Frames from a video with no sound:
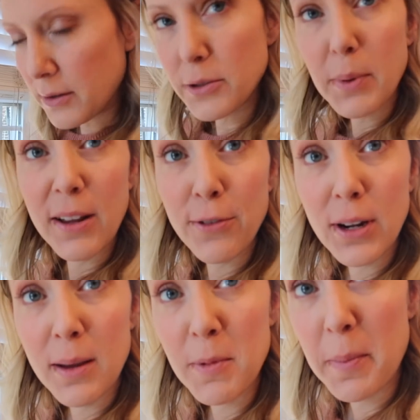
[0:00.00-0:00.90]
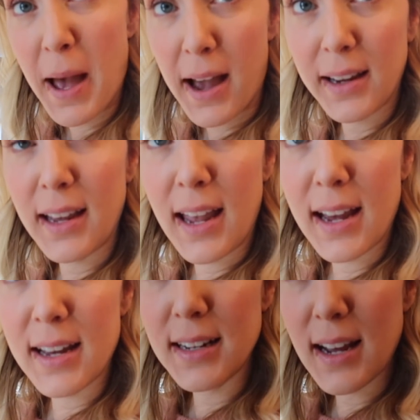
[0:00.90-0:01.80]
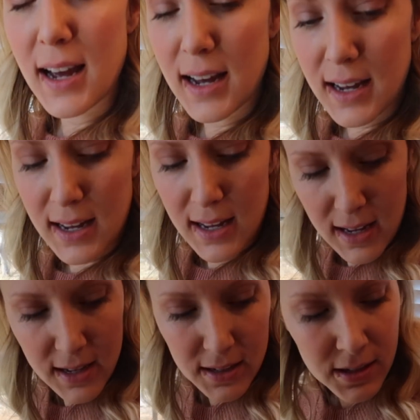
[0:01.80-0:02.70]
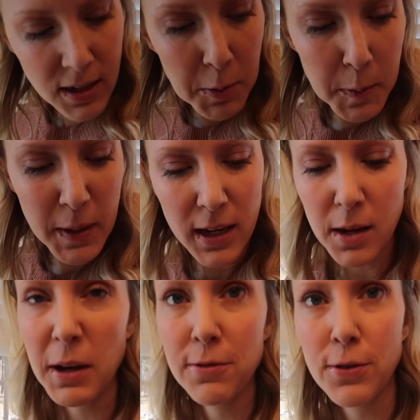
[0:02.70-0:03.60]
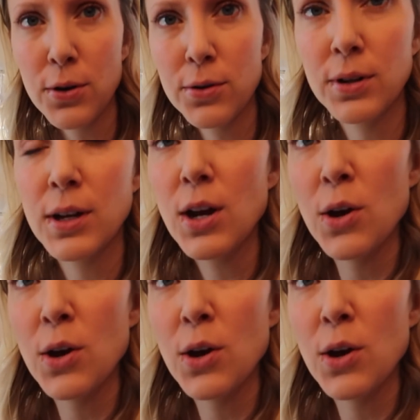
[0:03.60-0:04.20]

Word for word: I was waiting for an email back and I stopped peeking at my phone.